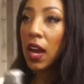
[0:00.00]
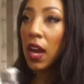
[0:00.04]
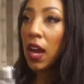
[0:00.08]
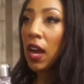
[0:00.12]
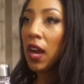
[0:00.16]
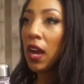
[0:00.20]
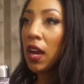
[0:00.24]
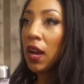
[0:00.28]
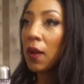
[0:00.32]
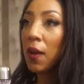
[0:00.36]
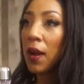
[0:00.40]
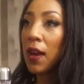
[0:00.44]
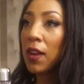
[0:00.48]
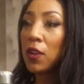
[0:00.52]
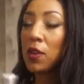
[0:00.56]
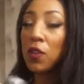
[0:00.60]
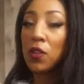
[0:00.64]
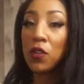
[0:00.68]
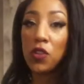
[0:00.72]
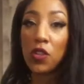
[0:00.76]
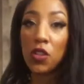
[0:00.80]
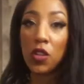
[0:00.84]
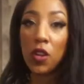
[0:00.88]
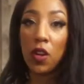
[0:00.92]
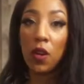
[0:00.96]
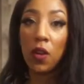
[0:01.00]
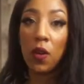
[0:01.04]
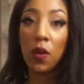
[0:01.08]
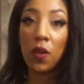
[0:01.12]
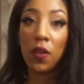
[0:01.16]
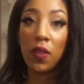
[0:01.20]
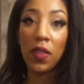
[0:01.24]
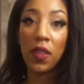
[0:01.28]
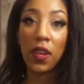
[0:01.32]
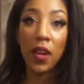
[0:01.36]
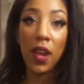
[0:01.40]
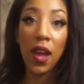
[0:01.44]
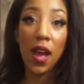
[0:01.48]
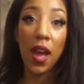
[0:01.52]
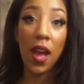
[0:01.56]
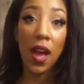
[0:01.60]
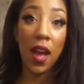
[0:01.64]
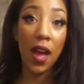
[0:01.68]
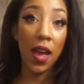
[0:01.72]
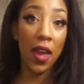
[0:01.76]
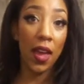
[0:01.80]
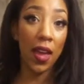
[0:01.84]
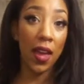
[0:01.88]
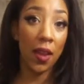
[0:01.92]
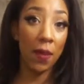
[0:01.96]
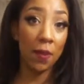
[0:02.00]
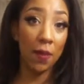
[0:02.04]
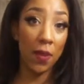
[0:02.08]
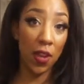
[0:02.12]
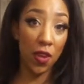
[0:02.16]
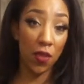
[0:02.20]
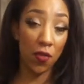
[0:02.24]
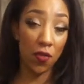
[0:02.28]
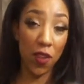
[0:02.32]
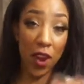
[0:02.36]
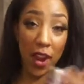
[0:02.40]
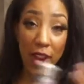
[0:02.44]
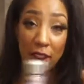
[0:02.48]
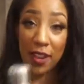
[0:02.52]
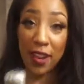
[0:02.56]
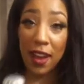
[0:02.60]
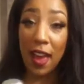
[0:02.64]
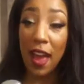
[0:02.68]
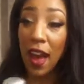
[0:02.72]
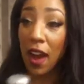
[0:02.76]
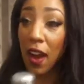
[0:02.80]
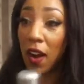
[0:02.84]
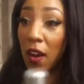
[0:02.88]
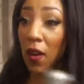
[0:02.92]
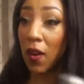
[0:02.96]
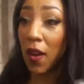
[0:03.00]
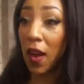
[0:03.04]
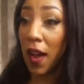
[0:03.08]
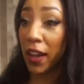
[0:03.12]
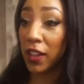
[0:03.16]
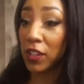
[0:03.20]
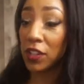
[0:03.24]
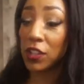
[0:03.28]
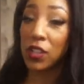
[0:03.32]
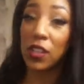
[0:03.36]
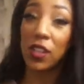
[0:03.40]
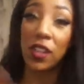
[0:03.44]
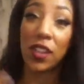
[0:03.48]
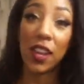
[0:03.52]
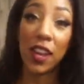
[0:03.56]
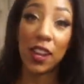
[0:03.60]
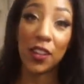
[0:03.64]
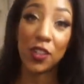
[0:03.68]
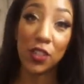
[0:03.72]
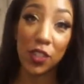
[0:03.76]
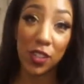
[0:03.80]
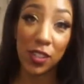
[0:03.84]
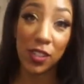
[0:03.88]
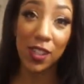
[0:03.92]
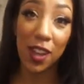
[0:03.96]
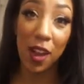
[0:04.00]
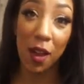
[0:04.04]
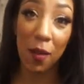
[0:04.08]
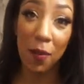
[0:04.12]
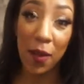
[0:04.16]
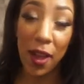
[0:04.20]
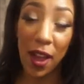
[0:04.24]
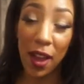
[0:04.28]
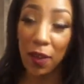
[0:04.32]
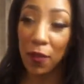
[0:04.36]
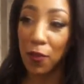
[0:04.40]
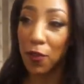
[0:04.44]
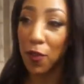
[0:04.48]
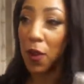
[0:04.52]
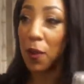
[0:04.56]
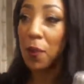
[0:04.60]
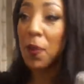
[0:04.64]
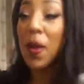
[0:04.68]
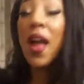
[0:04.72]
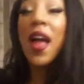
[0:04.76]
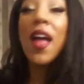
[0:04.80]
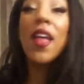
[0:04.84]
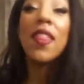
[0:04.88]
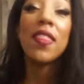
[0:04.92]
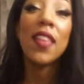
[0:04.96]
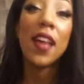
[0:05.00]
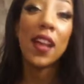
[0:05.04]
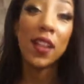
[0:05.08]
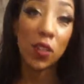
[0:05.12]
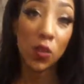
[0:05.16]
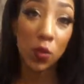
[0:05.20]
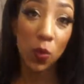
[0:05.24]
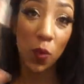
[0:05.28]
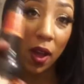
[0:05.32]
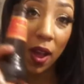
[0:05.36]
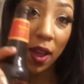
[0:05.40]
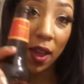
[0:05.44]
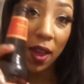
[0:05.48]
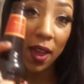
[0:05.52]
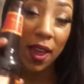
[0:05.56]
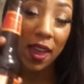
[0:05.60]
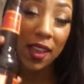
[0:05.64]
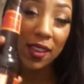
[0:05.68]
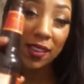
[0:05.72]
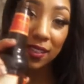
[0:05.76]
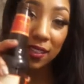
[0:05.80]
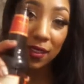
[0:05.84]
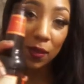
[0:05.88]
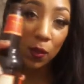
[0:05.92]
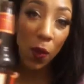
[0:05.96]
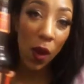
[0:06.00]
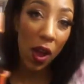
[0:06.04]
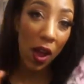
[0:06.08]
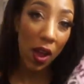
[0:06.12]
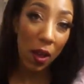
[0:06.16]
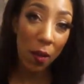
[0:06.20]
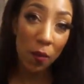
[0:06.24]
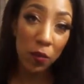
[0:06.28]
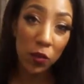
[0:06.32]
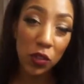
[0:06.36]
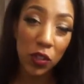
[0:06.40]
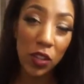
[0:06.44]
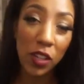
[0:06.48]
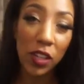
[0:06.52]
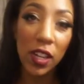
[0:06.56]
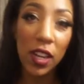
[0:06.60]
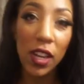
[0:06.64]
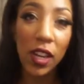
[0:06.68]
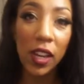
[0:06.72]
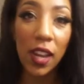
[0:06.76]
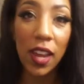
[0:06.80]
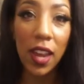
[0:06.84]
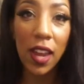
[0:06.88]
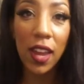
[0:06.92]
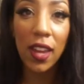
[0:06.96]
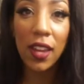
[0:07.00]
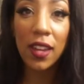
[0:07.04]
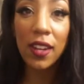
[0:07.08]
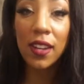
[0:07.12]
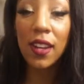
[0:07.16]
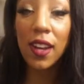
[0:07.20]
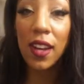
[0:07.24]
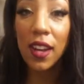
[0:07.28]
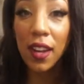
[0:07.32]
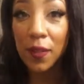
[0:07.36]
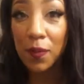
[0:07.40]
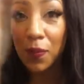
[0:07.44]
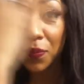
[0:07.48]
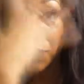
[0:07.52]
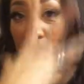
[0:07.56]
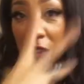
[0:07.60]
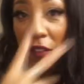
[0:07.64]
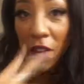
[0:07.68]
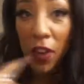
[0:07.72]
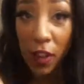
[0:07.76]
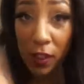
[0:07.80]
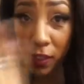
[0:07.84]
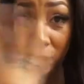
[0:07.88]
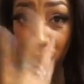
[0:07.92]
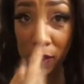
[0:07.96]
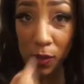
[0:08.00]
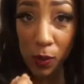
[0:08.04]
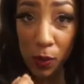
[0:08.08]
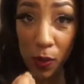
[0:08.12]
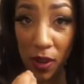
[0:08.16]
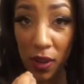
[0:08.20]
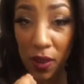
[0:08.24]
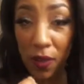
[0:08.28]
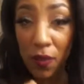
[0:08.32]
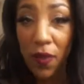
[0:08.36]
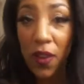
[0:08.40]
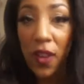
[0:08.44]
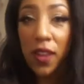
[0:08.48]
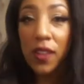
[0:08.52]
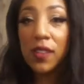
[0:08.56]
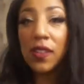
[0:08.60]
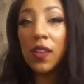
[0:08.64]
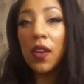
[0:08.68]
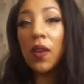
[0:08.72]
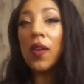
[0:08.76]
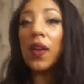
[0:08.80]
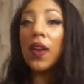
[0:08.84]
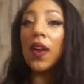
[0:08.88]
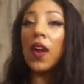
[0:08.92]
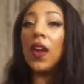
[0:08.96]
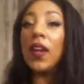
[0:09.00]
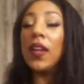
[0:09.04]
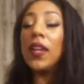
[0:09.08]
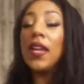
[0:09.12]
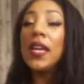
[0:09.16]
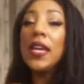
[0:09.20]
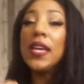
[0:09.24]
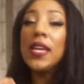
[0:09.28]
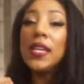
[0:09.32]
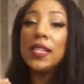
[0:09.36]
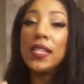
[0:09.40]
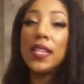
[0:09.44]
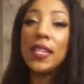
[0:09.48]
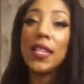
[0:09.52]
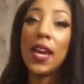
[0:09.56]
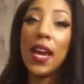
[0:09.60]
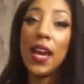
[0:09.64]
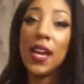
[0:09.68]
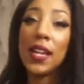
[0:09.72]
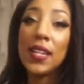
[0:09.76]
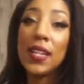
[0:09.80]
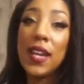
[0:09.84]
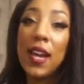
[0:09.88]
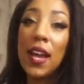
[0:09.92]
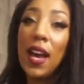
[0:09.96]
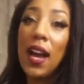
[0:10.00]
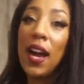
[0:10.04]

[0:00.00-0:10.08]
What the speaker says: I know the show that I am in right now, actually that I just got back from, that's why, hence why I'm drinking, and I've got the sweaty face going on tonight.